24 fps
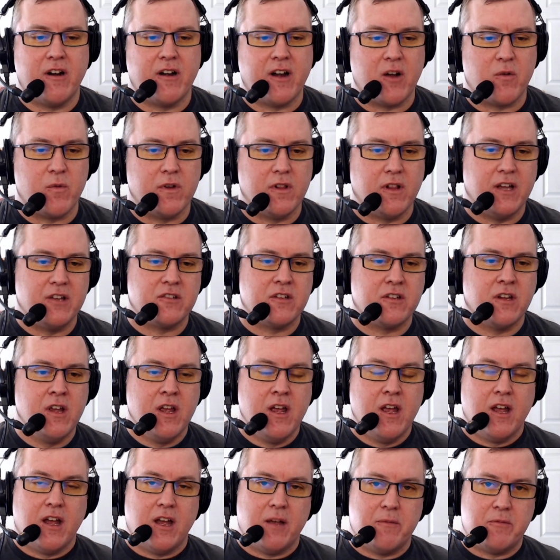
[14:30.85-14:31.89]
And I realize
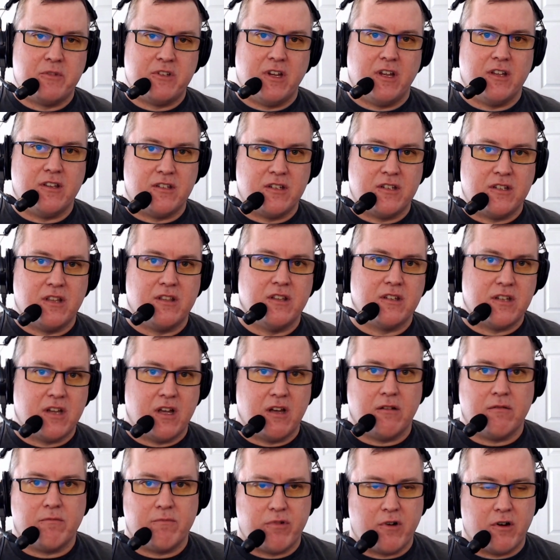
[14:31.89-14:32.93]
I'm saying send this
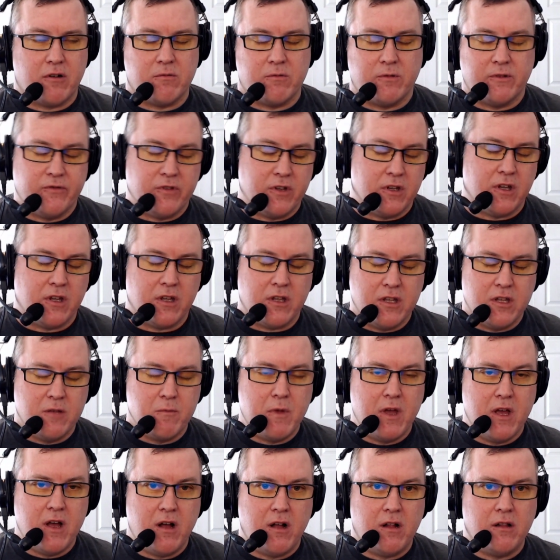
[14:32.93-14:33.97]
out probably via
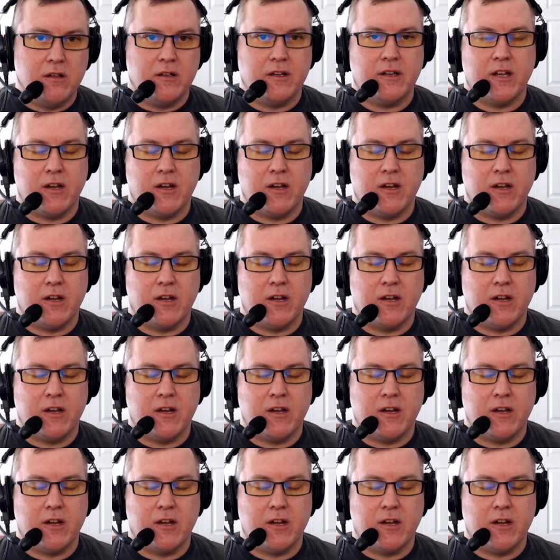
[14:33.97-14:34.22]
email,